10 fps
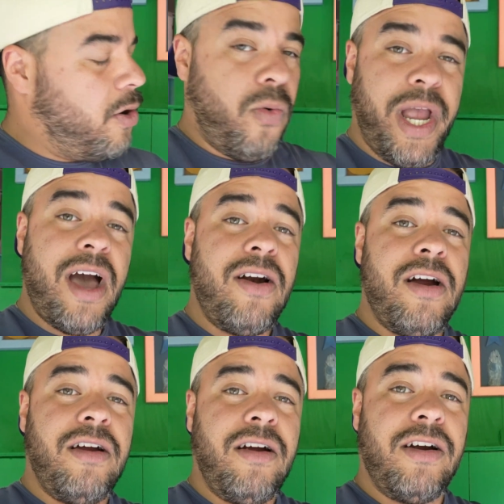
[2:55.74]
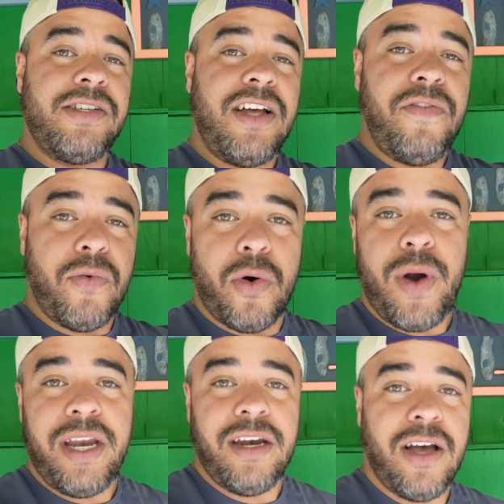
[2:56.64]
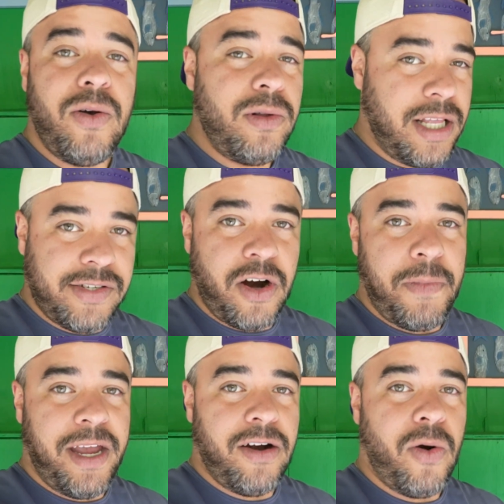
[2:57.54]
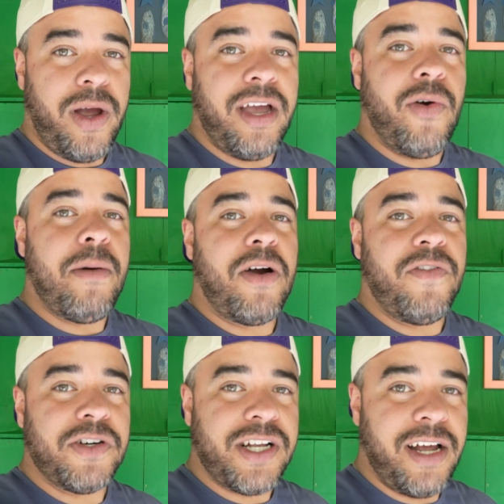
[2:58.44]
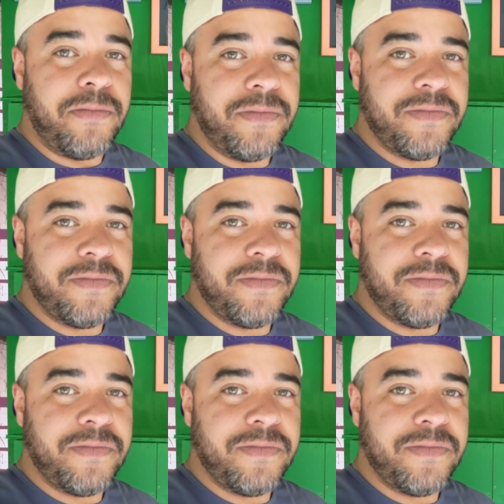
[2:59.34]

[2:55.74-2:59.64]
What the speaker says: We got our stuff, we're ready to go. Let's start making our way and grab our first item.